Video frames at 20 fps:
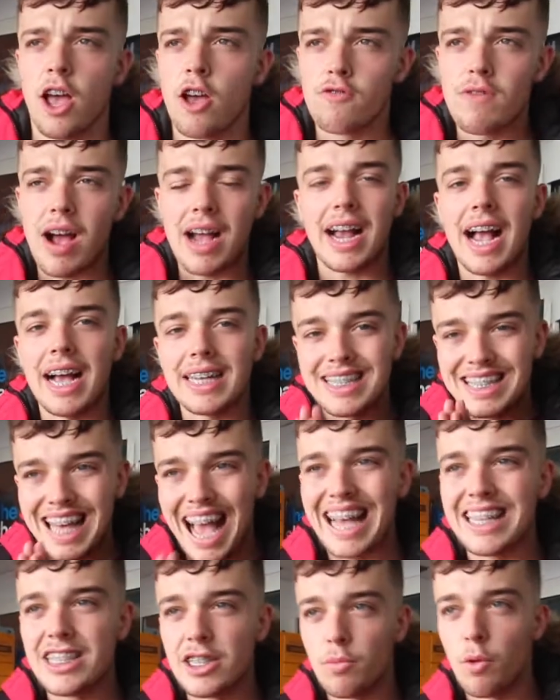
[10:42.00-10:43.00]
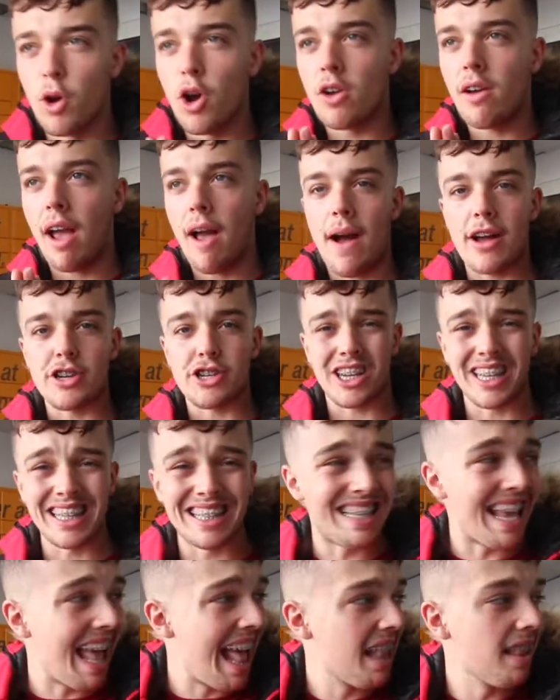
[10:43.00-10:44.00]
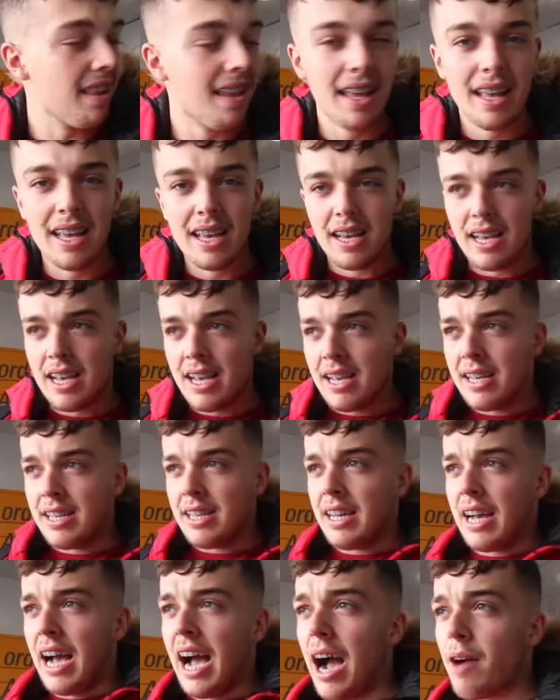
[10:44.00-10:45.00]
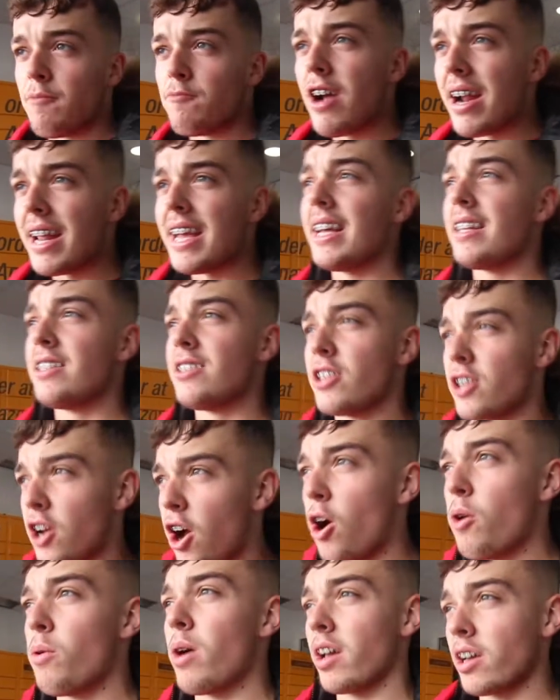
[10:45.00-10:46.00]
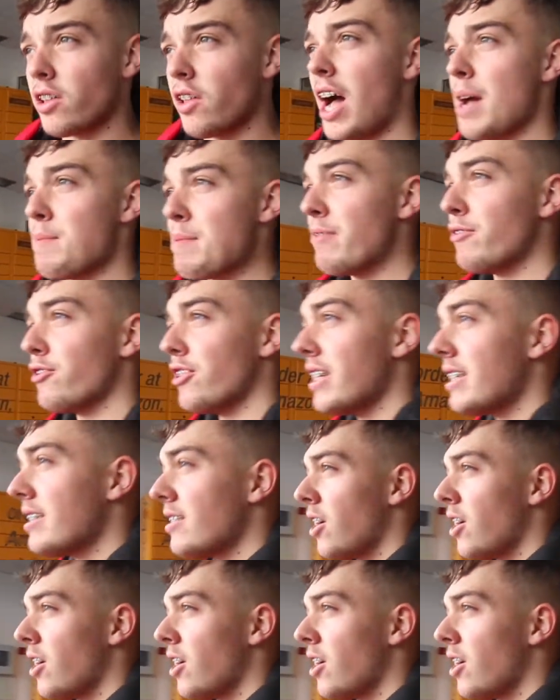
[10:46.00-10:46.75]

Right guys, that is the workout. As you can tell, I'm ready to go and climb Everest.